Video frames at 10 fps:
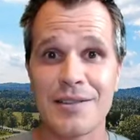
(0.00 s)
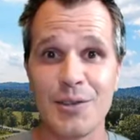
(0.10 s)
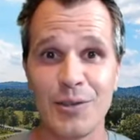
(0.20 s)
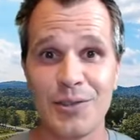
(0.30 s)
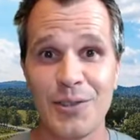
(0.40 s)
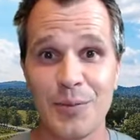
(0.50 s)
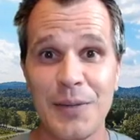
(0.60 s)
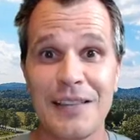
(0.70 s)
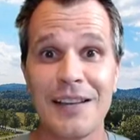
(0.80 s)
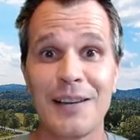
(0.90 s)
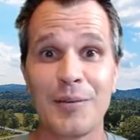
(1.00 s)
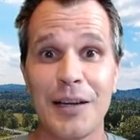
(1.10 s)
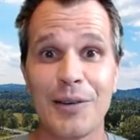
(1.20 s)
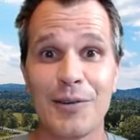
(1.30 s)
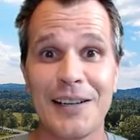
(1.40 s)
You'll meet the little
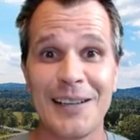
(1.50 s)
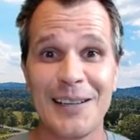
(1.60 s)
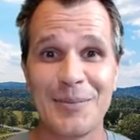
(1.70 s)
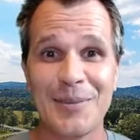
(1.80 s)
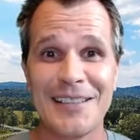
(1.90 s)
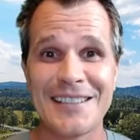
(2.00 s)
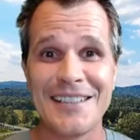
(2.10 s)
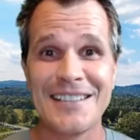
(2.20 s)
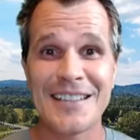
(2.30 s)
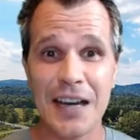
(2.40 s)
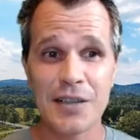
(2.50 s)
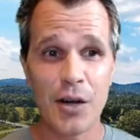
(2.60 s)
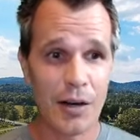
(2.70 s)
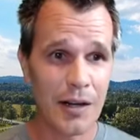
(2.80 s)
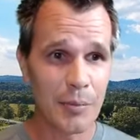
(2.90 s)
bugger in a little bit. He's
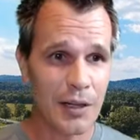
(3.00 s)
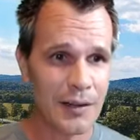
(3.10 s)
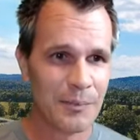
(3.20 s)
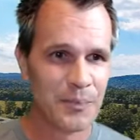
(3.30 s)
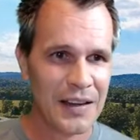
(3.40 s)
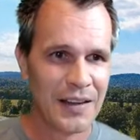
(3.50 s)
adorable.